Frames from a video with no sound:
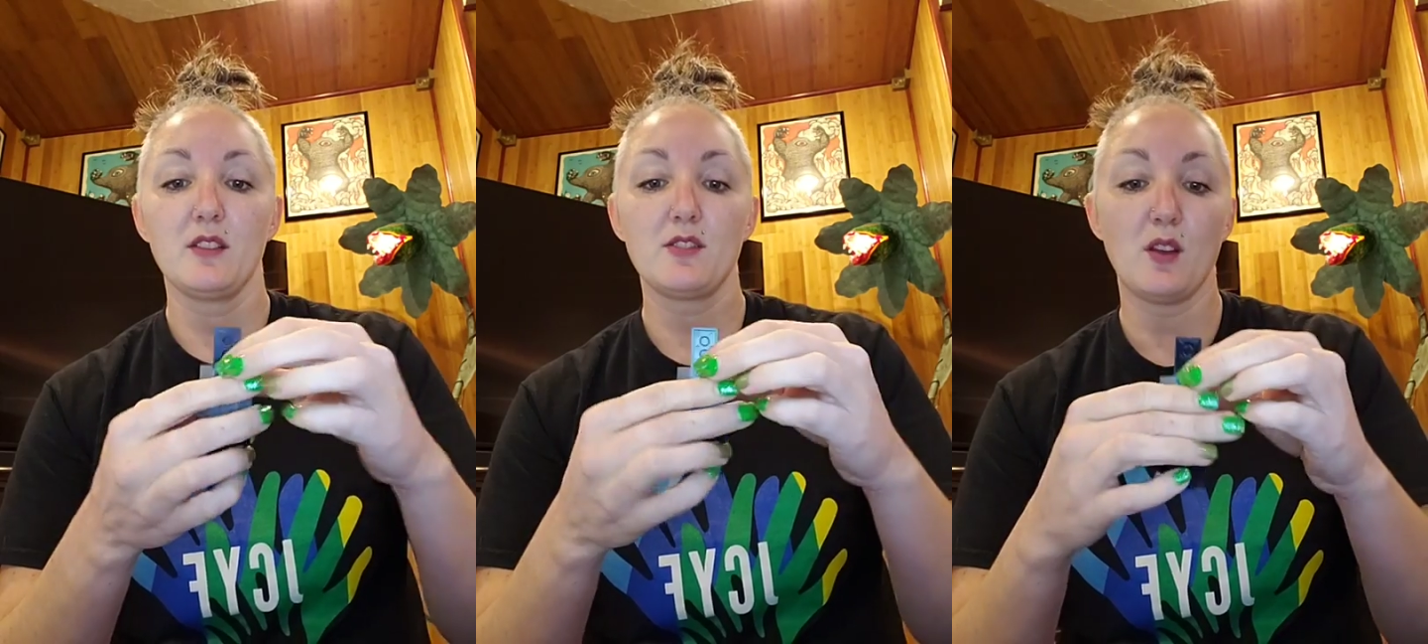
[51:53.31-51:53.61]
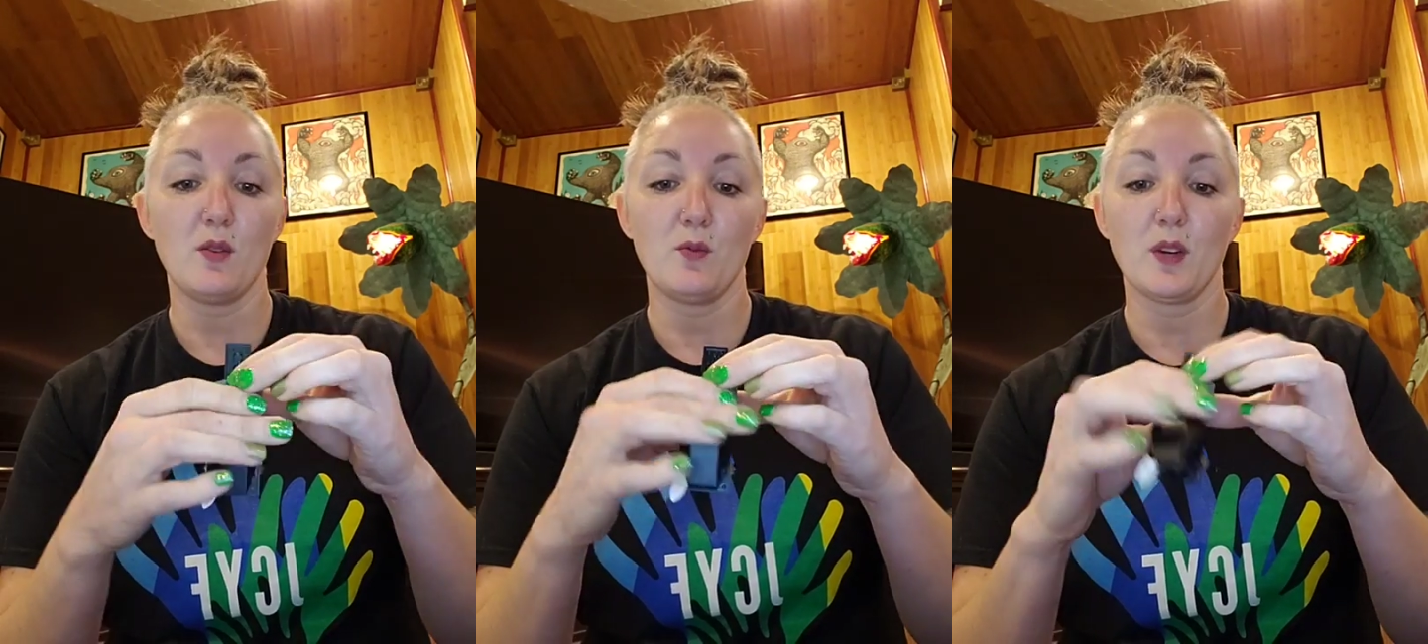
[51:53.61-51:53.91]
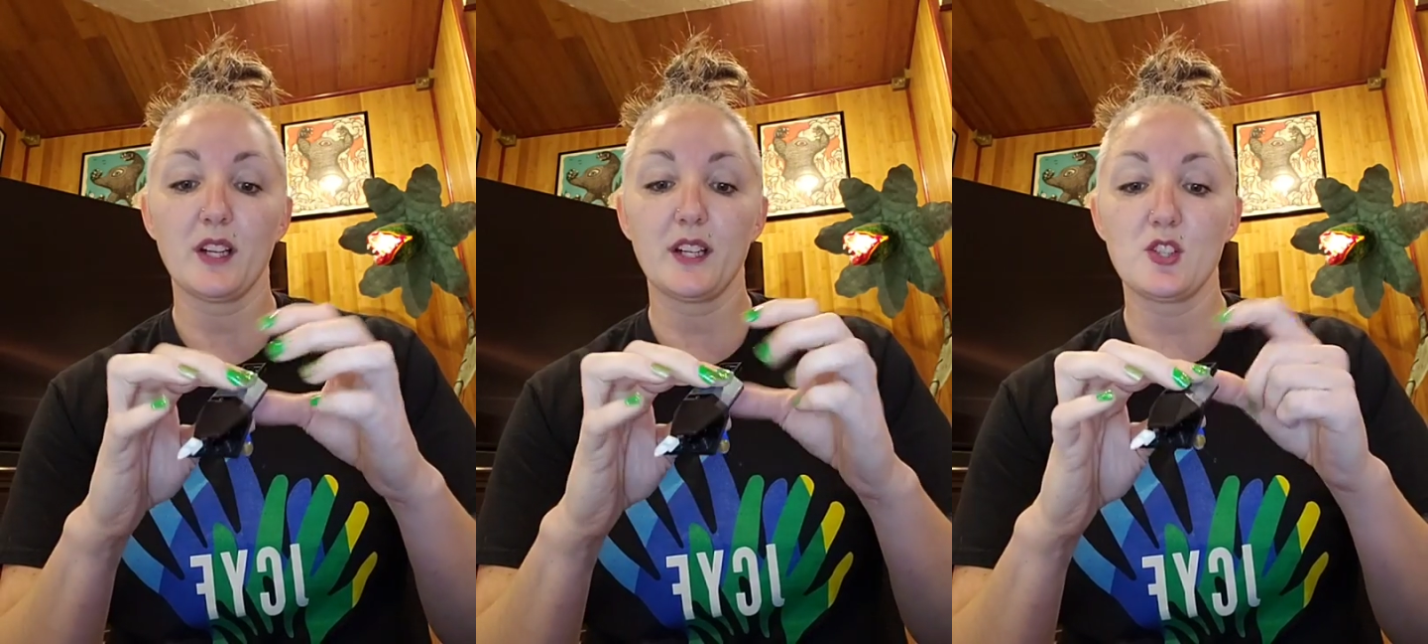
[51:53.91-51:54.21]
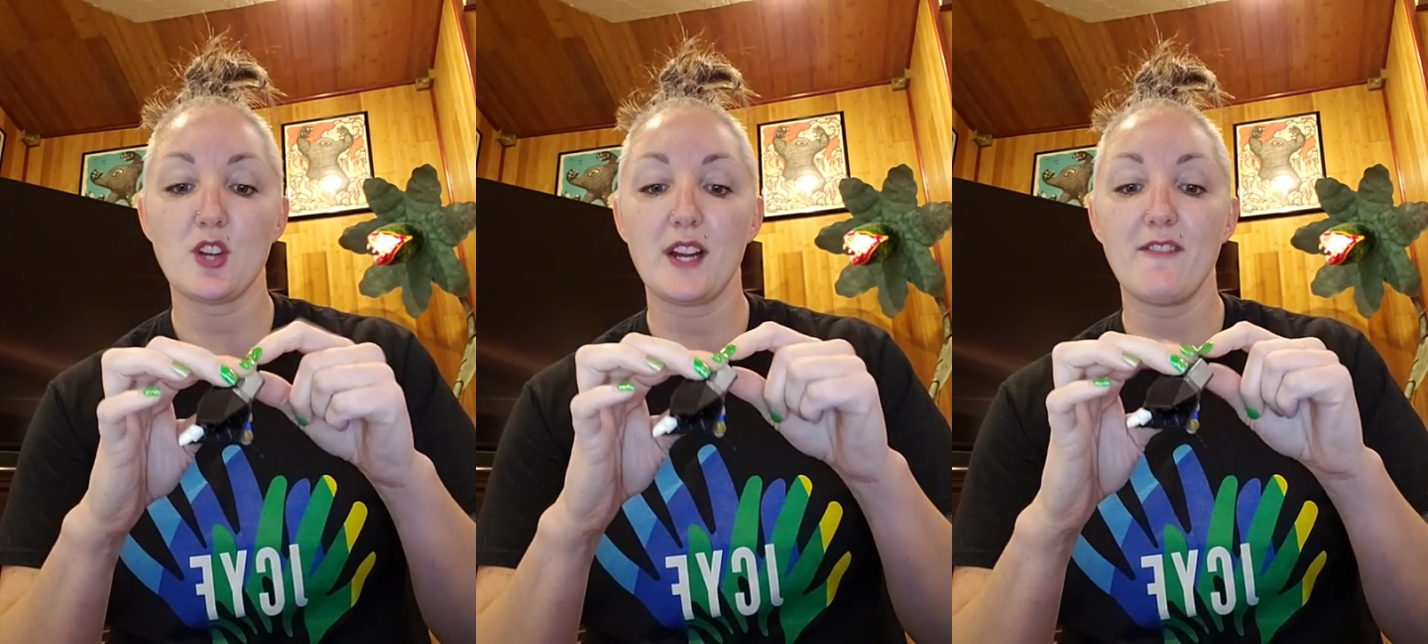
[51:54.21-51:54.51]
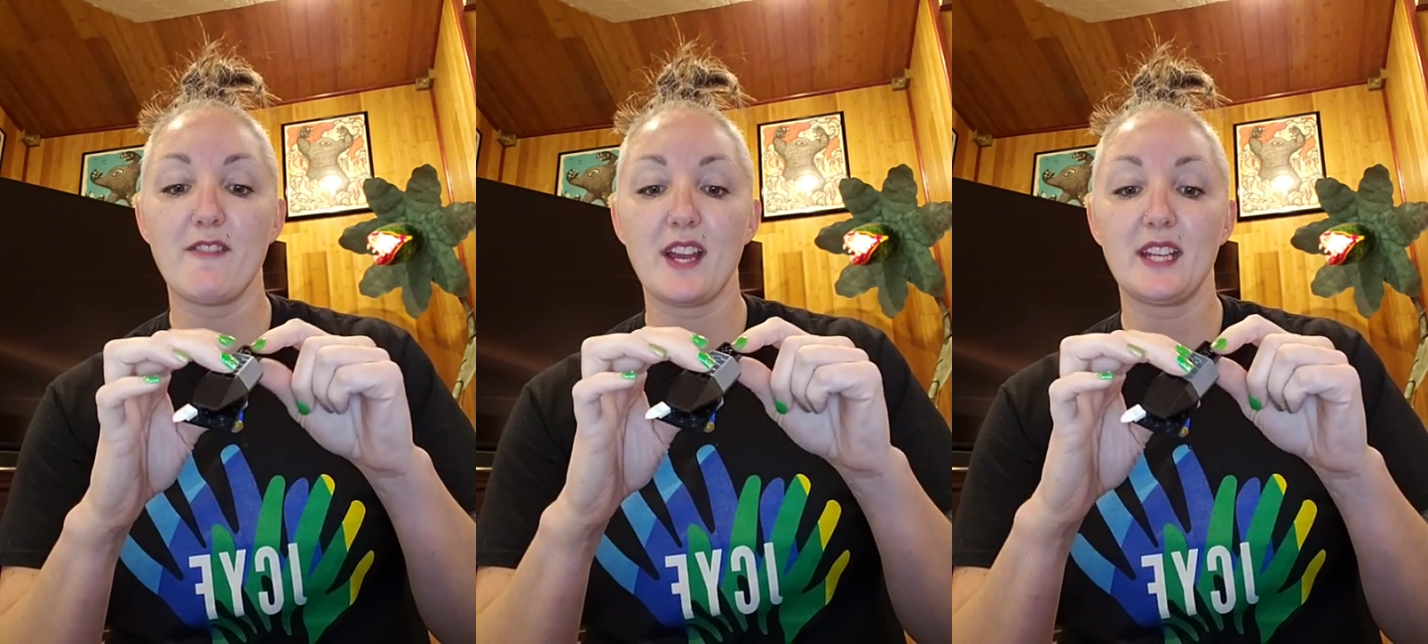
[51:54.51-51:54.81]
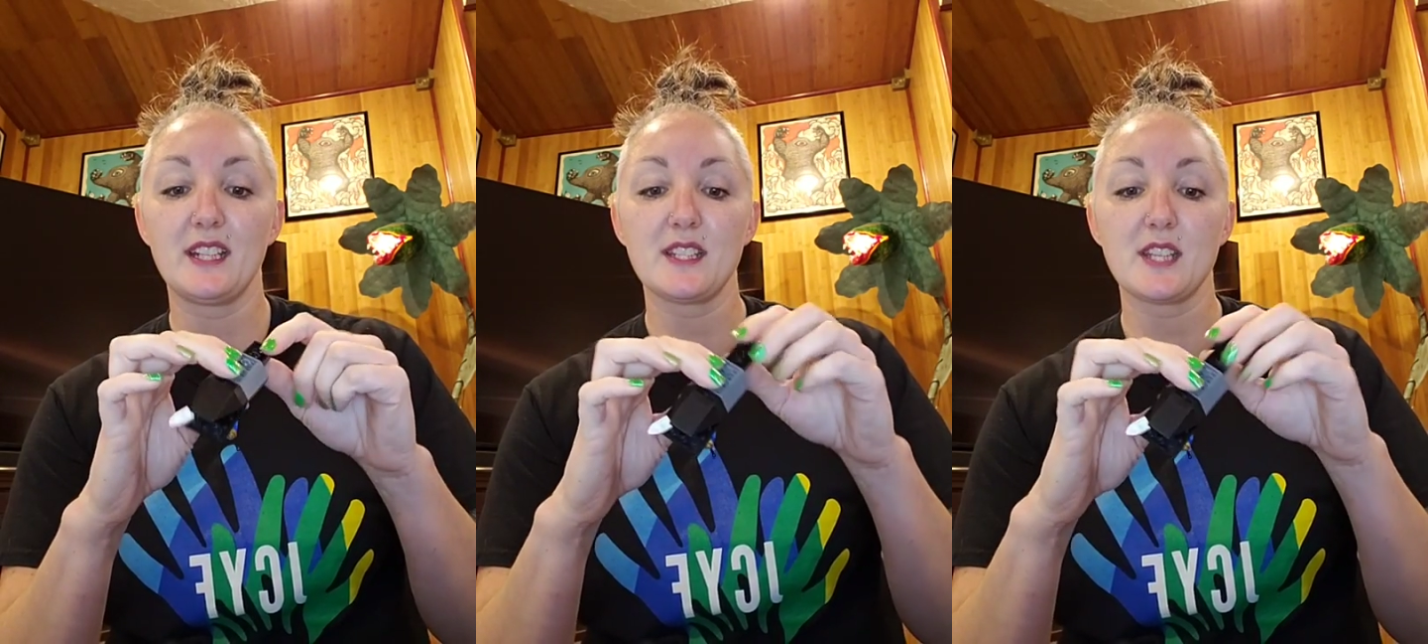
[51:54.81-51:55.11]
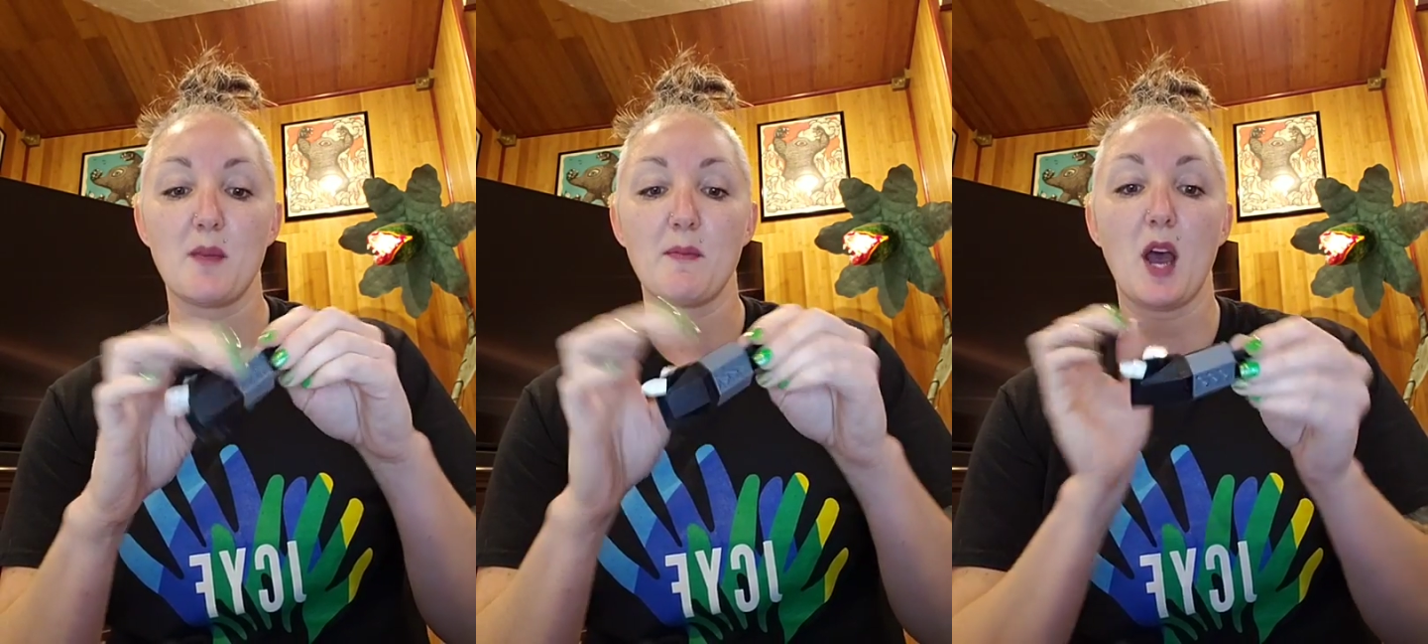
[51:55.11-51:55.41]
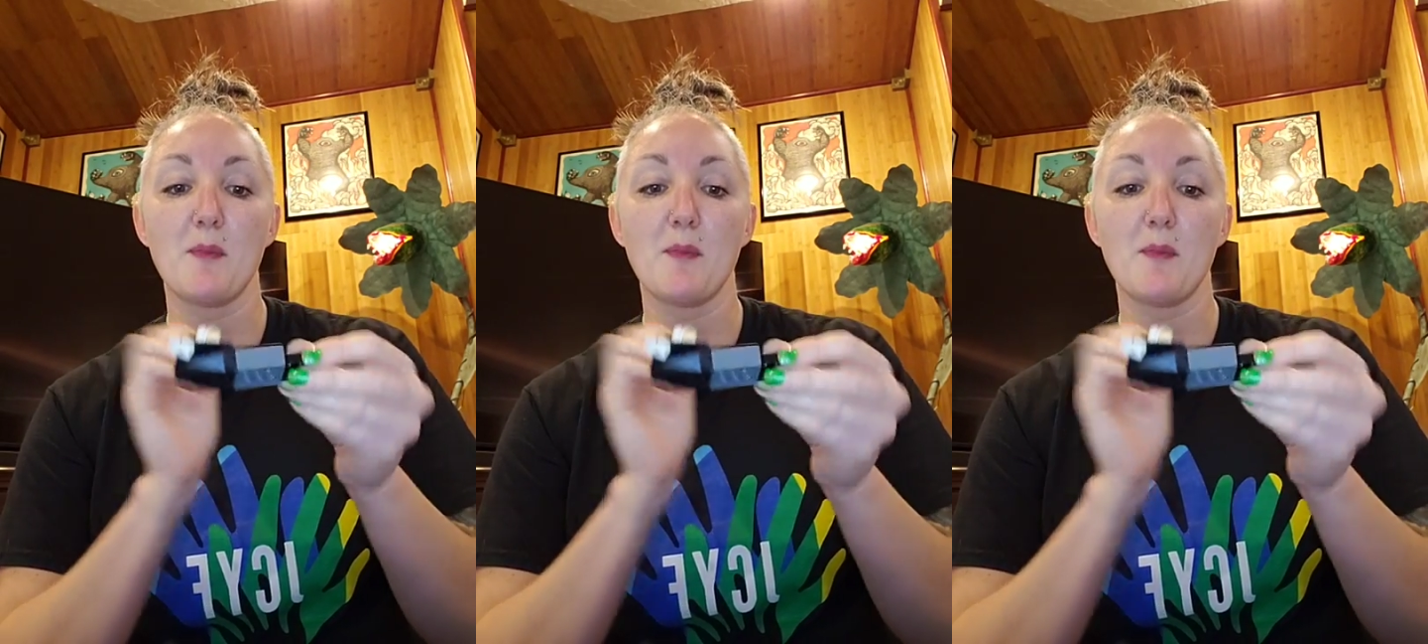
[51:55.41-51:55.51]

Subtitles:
So we're going to try to find some